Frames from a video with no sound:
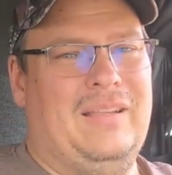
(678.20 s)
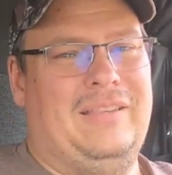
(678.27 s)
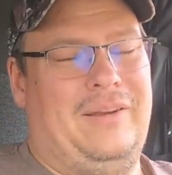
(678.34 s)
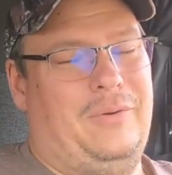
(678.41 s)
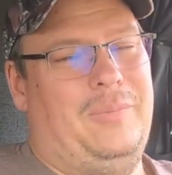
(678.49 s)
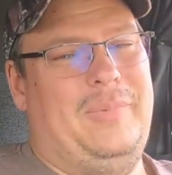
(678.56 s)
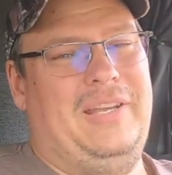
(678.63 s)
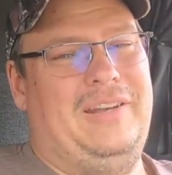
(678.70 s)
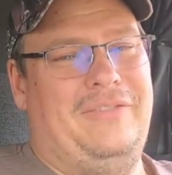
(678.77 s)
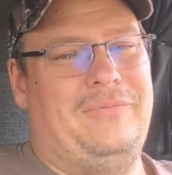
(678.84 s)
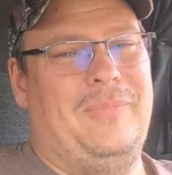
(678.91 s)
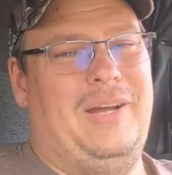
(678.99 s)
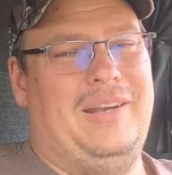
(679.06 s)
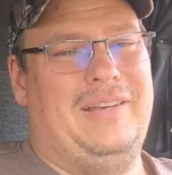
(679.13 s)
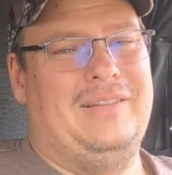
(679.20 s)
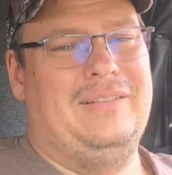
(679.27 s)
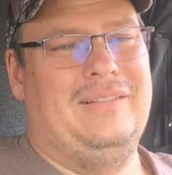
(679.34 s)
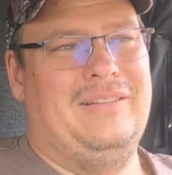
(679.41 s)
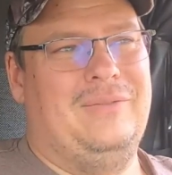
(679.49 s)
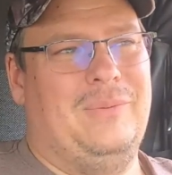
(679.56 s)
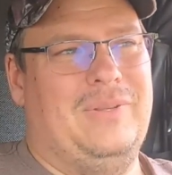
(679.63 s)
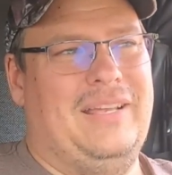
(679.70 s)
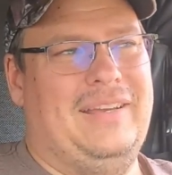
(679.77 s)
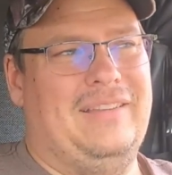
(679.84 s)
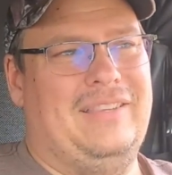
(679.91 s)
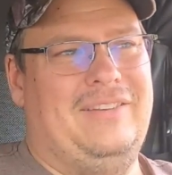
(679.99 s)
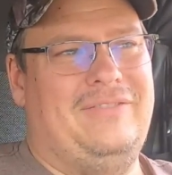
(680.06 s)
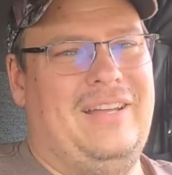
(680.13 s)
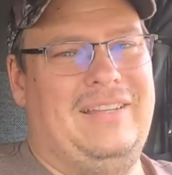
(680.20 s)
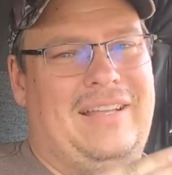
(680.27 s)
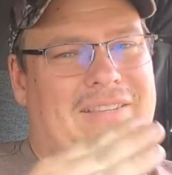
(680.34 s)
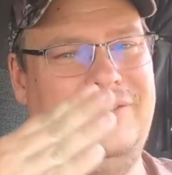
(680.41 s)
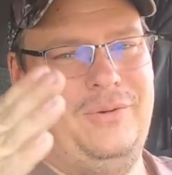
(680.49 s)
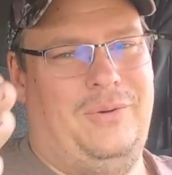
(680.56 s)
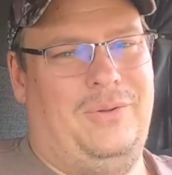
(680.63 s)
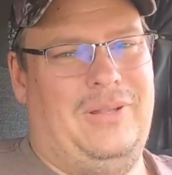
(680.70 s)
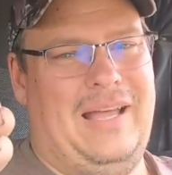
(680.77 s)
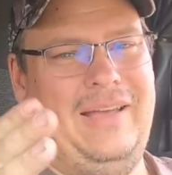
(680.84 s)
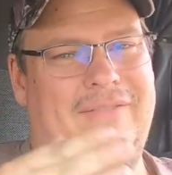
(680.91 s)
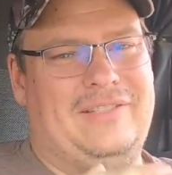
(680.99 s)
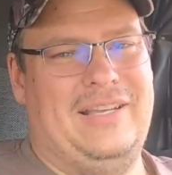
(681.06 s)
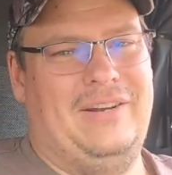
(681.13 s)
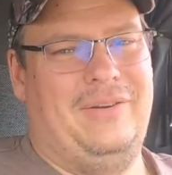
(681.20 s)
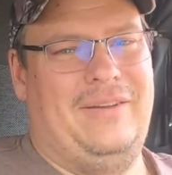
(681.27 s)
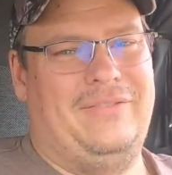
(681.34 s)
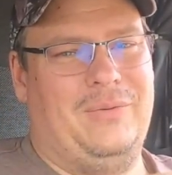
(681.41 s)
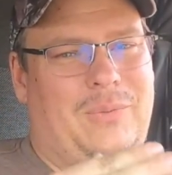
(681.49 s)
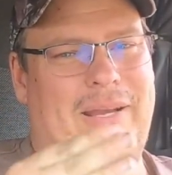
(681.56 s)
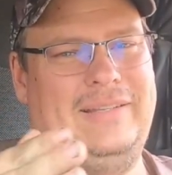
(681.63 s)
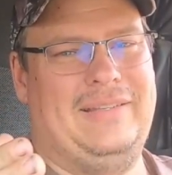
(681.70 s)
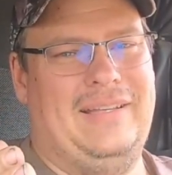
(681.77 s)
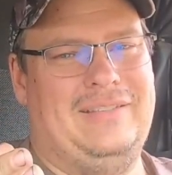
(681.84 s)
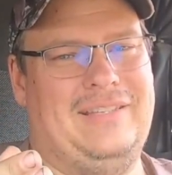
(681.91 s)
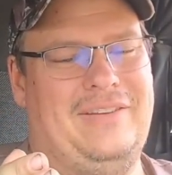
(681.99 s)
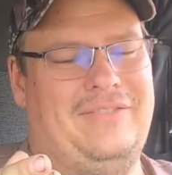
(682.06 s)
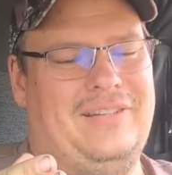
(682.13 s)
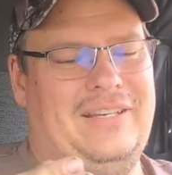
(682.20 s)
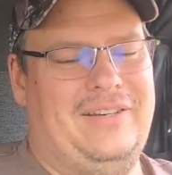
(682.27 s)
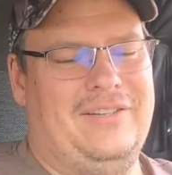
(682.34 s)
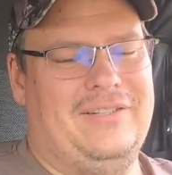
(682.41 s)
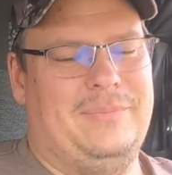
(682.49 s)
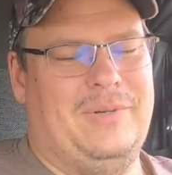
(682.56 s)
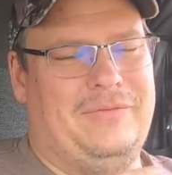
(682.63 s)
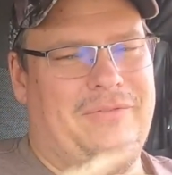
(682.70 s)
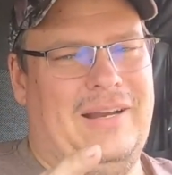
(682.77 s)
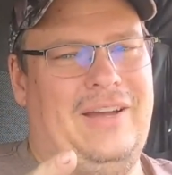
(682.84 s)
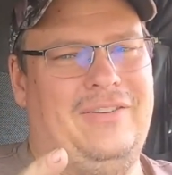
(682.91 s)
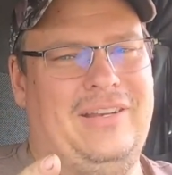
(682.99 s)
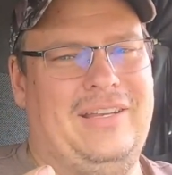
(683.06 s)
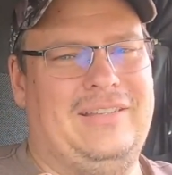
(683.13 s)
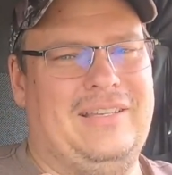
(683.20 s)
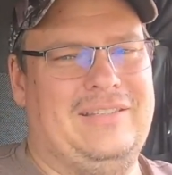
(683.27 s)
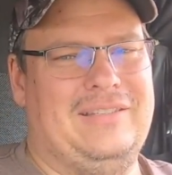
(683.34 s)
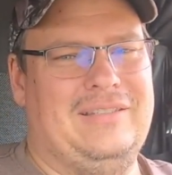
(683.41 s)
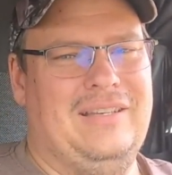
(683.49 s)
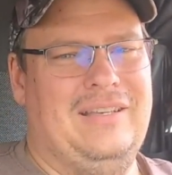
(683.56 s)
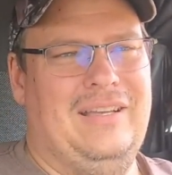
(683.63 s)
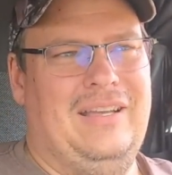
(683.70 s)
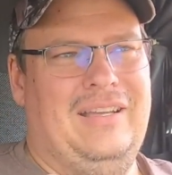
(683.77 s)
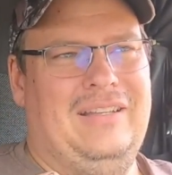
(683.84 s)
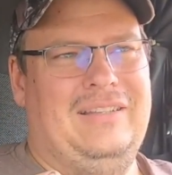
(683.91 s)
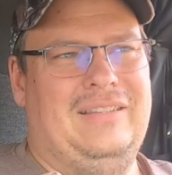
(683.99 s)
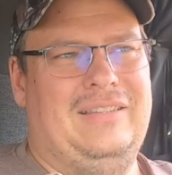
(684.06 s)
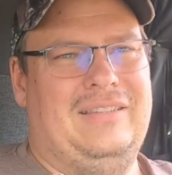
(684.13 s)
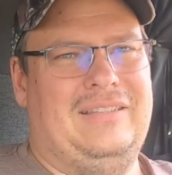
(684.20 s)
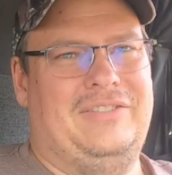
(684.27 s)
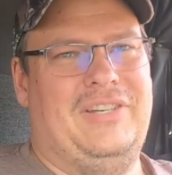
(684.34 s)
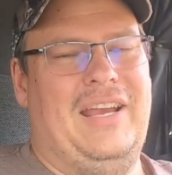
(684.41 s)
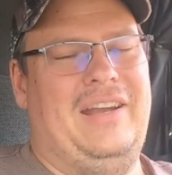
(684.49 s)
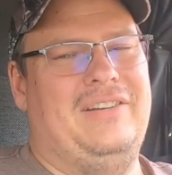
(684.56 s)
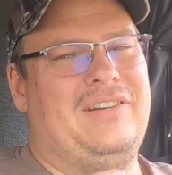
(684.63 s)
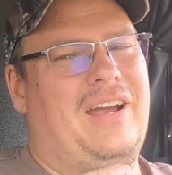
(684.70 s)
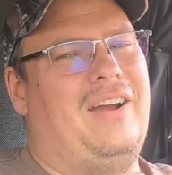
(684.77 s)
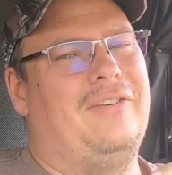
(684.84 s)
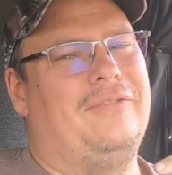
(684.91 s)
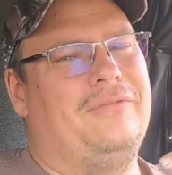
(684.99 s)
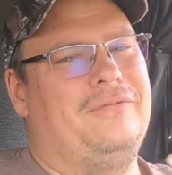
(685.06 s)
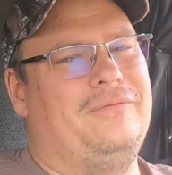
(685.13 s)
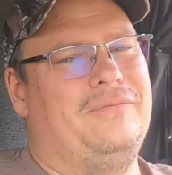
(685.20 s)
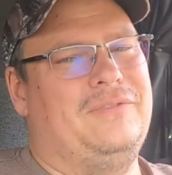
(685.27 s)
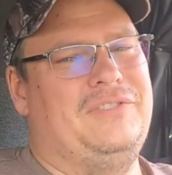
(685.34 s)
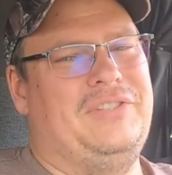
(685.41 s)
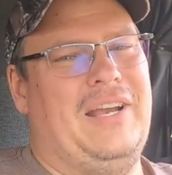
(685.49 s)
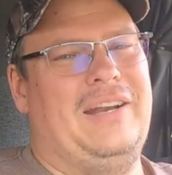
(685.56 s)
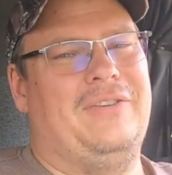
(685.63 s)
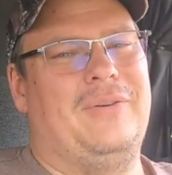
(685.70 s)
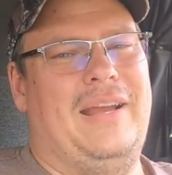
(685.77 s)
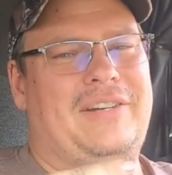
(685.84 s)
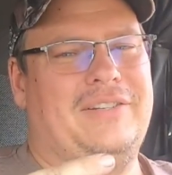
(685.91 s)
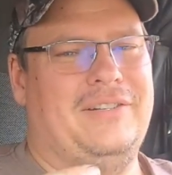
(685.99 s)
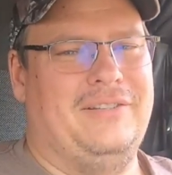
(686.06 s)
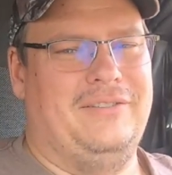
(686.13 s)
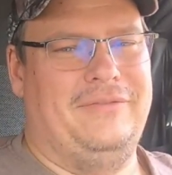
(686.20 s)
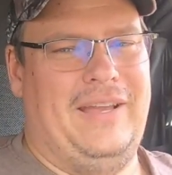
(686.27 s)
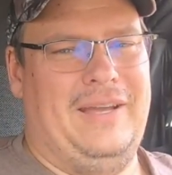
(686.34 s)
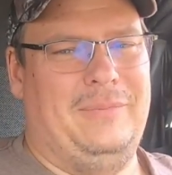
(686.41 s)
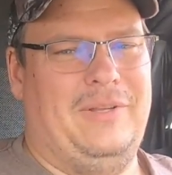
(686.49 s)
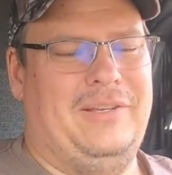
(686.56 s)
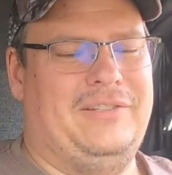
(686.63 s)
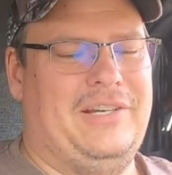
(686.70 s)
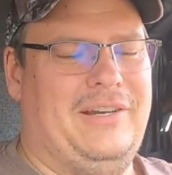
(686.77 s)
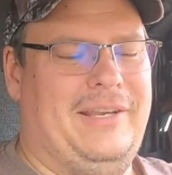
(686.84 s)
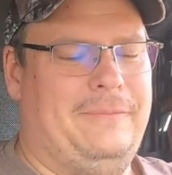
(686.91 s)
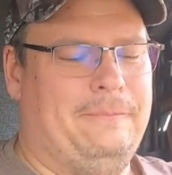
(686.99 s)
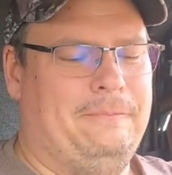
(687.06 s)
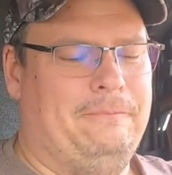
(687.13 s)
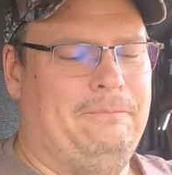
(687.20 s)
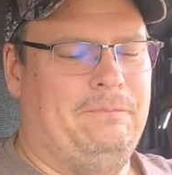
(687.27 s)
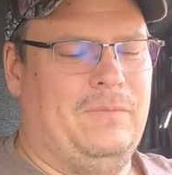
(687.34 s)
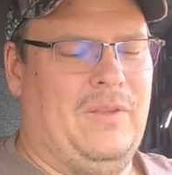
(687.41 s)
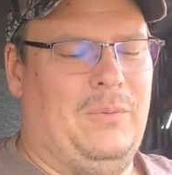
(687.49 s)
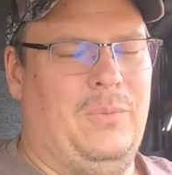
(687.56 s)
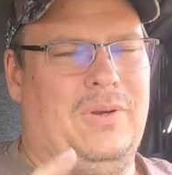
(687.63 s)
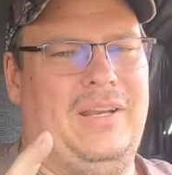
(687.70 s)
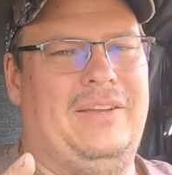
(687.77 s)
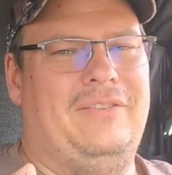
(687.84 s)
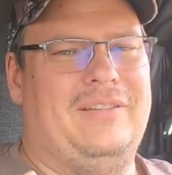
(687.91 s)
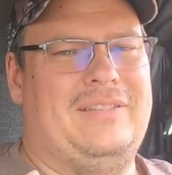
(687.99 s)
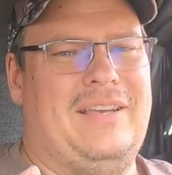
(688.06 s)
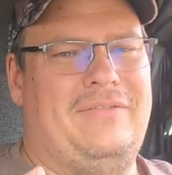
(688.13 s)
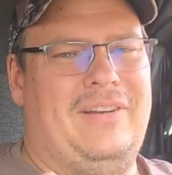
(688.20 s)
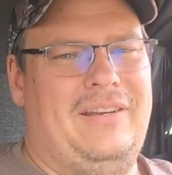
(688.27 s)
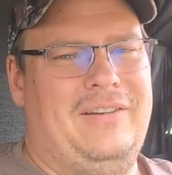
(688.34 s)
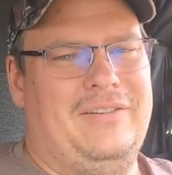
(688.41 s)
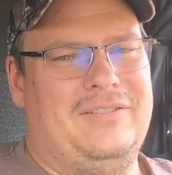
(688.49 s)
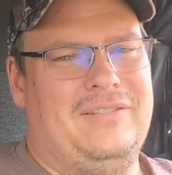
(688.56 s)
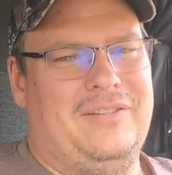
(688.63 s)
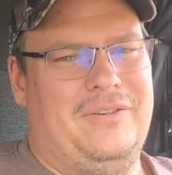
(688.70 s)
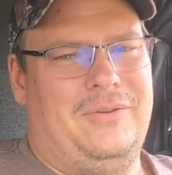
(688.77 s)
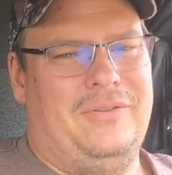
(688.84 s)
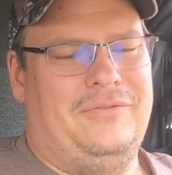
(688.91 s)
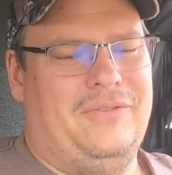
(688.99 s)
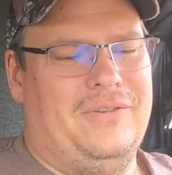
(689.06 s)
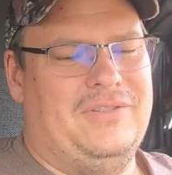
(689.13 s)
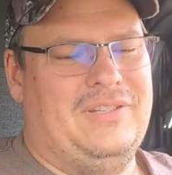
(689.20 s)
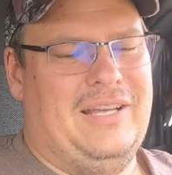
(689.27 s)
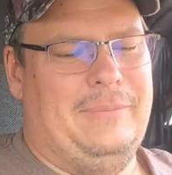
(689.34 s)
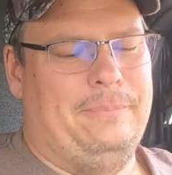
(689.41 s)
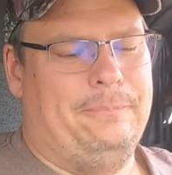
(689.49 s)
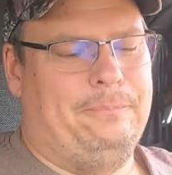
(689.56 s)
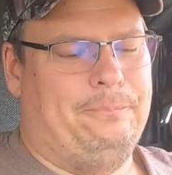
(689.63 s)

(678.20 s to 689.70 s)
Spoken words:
there will be enough money where they could live on that their whole lives. They don't have to wait that 70 years. But for now, to get this, to change our generational family tree, we're going to give it 70 years to grow the first time,